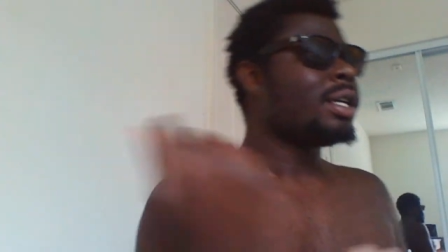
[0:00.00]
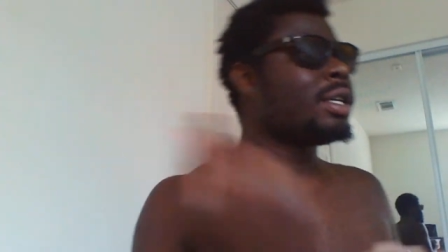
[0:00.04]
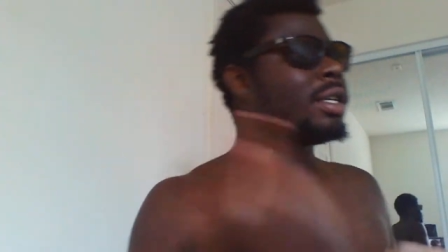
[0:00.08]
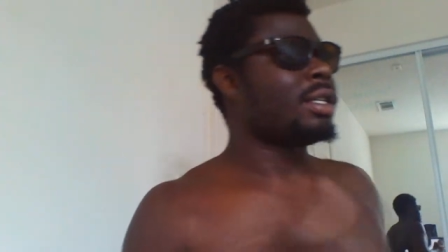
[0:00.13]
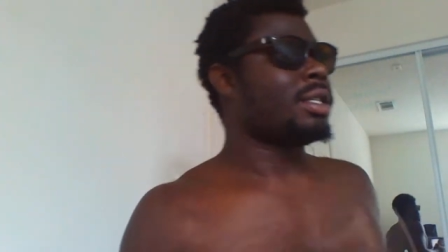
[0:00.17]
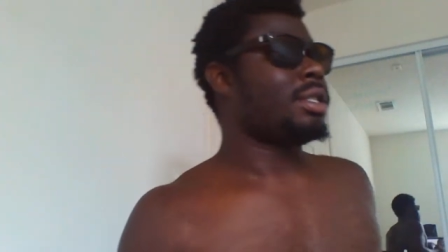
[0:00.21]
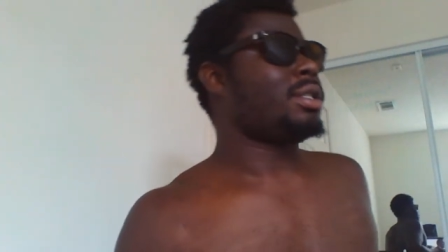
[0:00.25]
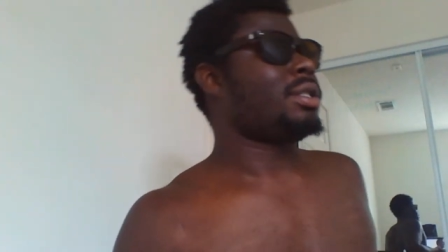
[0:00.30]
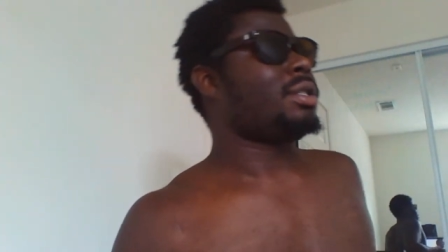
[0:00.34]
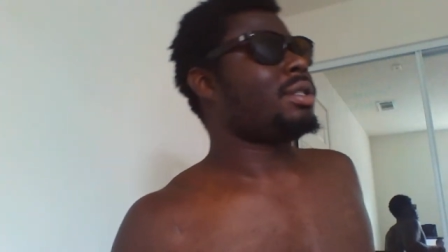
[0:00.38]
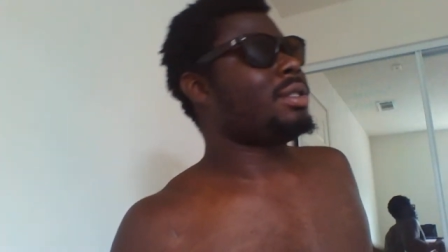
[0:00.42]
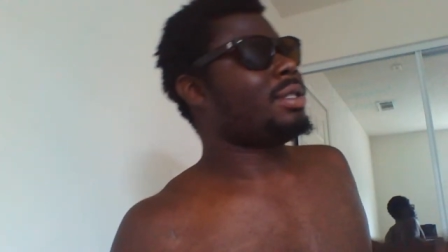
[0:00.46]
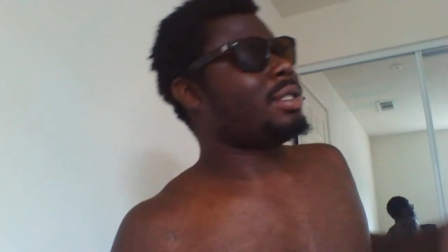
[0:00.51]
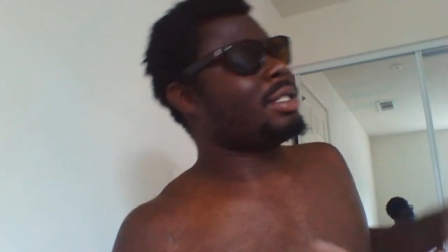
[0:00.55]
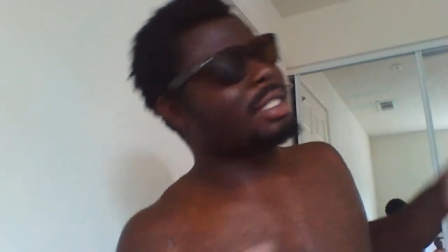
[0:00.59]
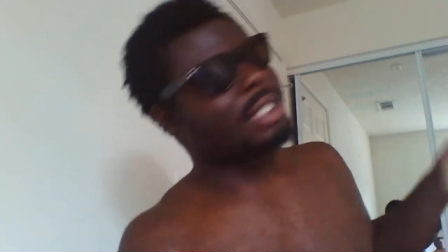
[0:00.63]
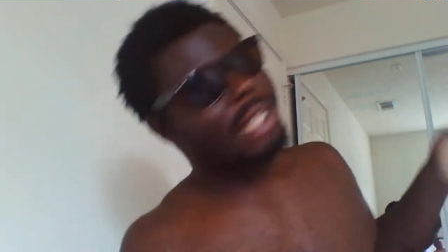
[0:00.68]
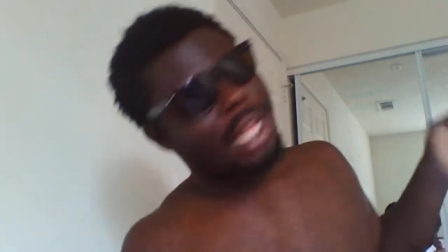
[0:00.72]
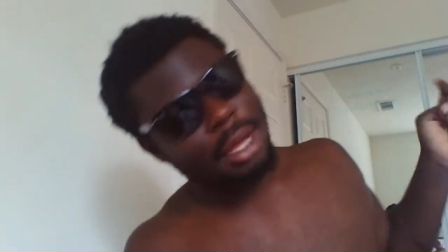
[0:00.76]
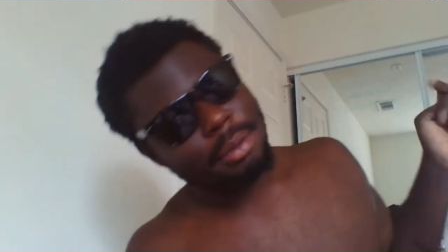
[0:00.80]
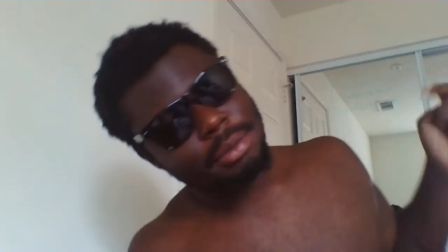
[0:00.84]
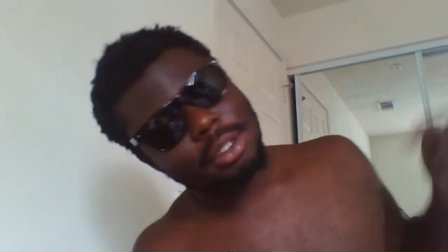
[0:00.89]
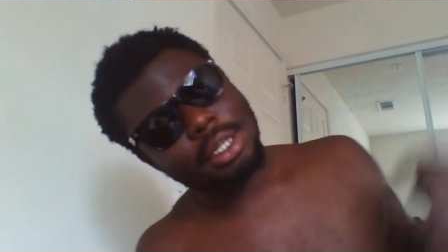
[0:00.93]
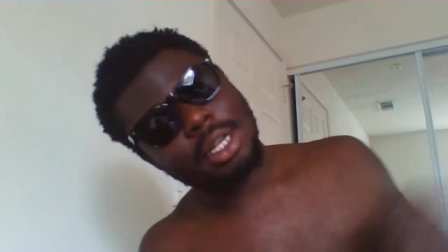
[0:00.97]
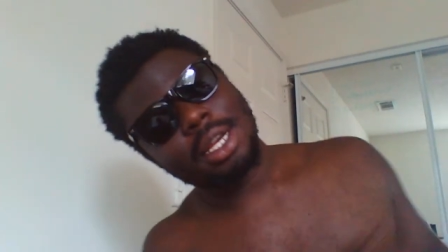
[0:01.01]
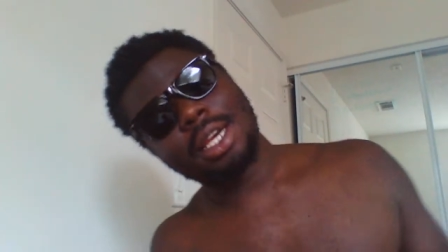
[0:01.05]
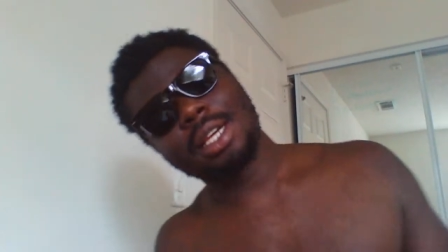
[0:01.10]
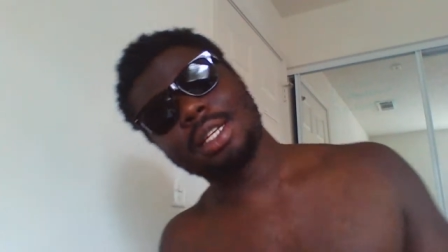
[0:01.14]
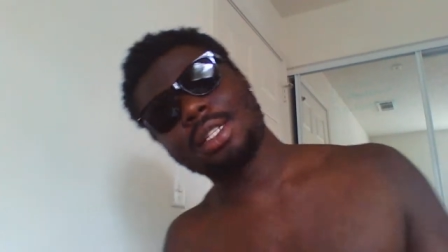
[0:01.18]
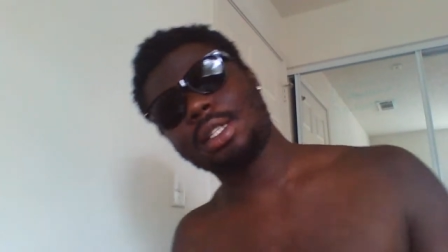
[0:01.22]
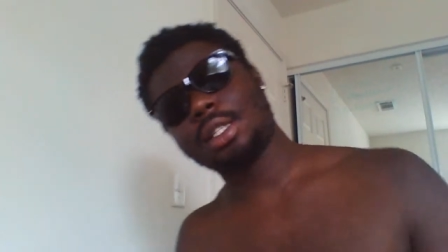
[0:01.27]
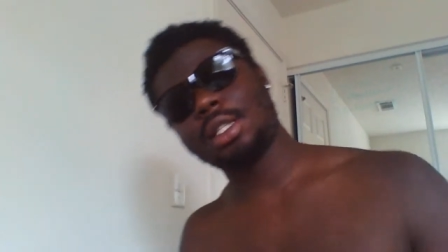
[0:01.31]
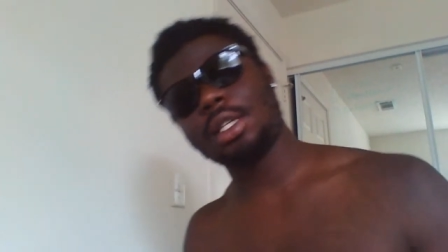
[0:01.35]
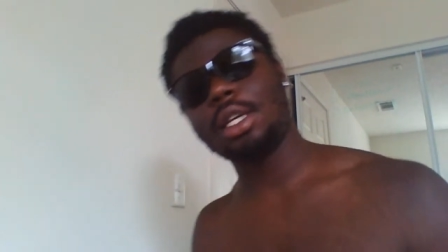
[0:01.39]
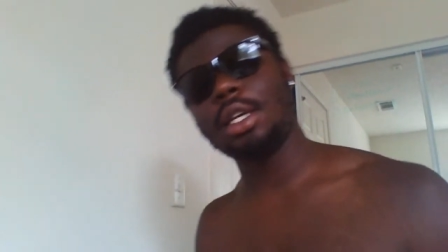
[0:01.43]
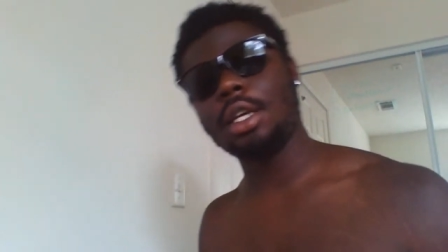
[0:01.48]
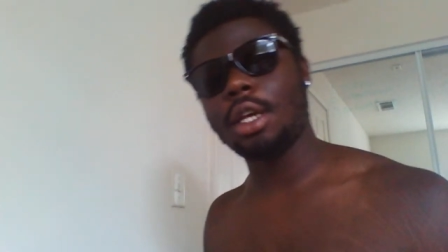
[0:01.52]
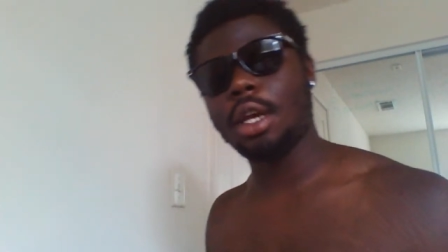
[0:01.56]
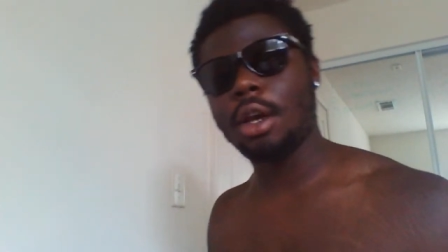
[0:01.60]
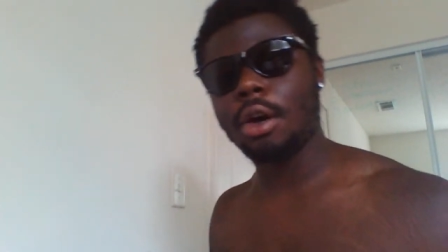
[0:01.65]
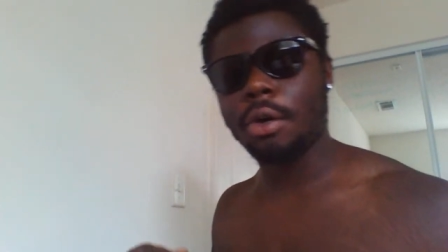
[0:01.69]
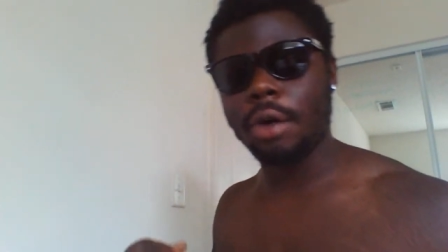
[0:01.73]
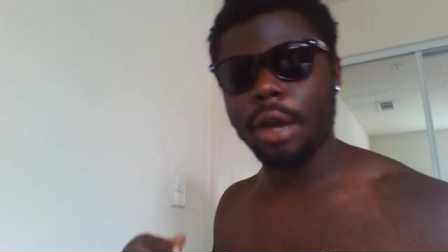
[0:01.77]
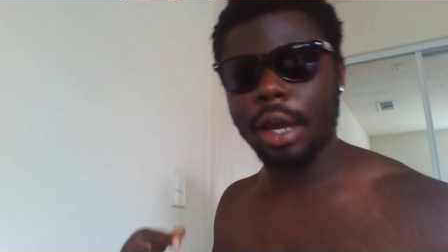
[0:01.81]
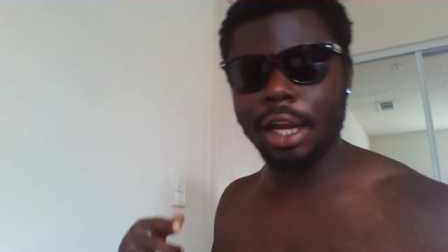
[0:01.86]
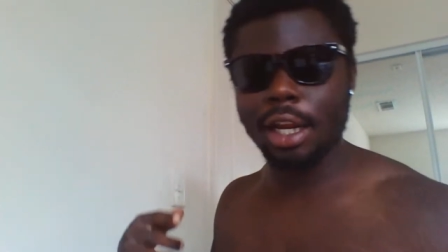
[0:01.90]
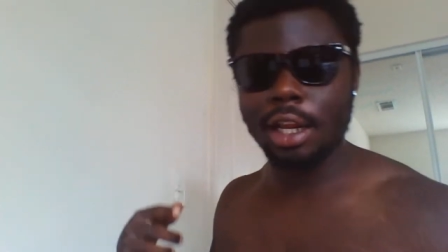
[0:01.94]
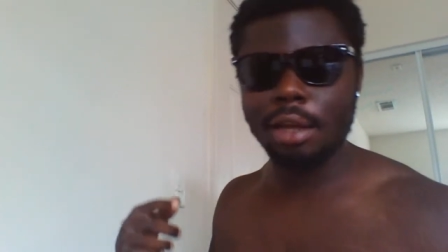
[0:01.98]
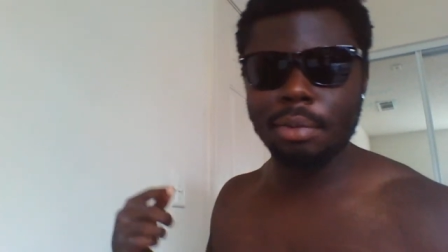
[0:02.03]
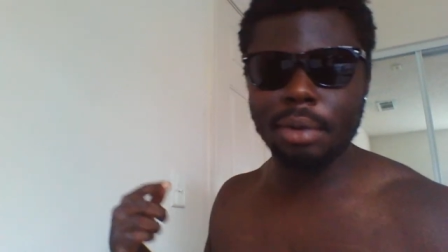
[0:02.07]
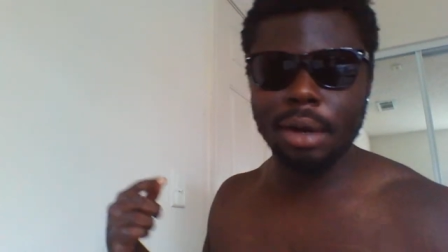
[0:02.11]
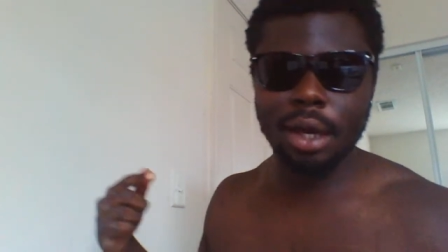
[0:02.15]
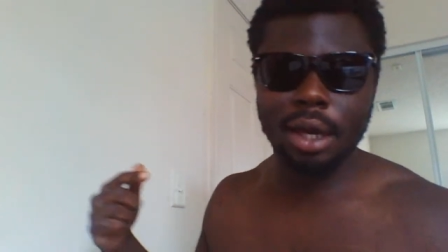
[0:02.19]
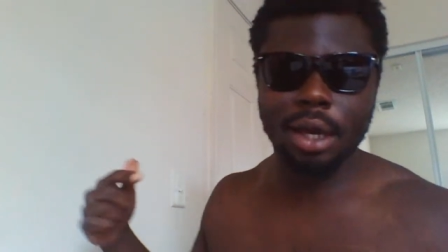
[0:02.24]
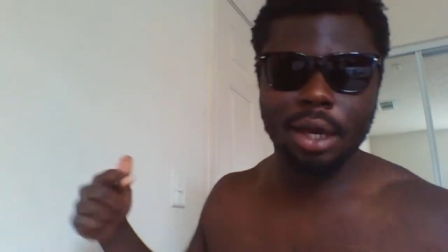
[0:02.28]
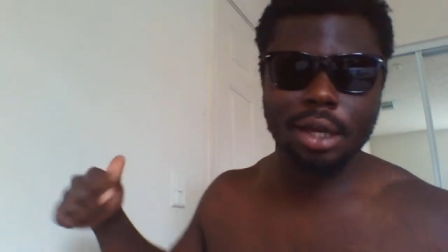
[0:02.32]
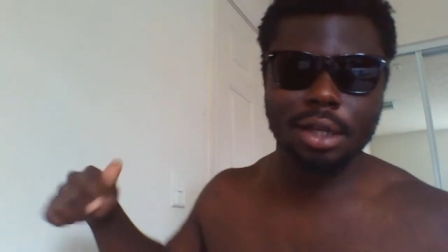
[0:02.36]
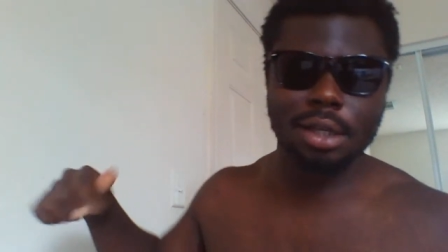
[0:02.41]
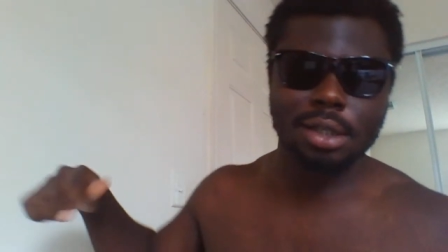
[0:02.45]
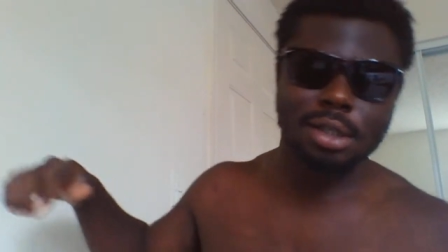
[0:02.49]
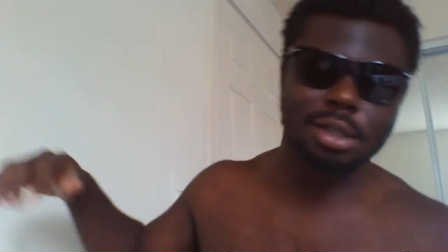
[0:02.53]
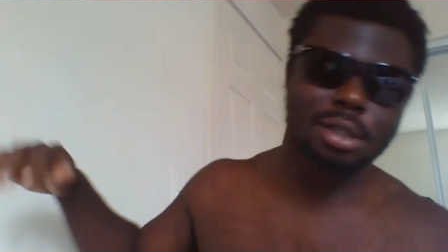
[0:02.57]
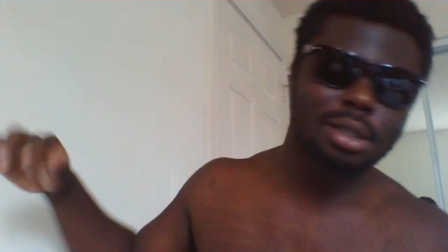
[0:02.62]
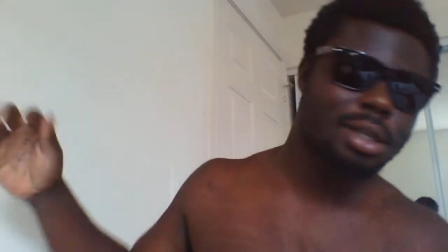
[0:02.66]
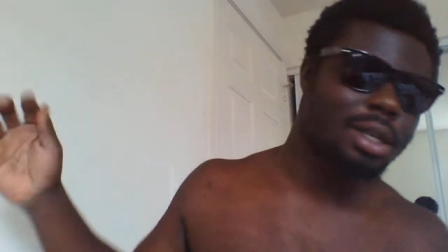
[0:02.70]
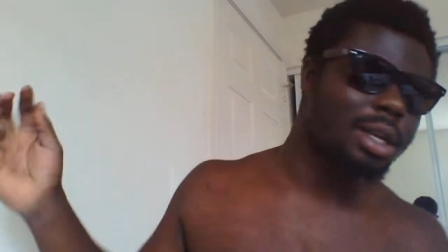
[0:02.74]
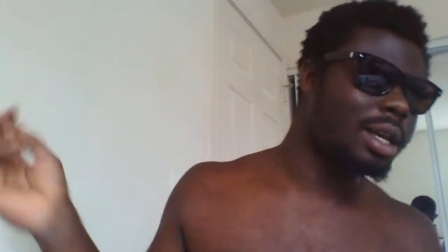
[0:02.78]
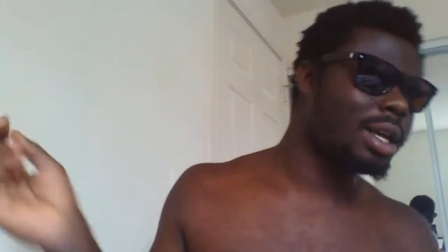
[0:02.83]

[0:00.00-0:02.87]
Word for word: Snapchat CEO KD Bandz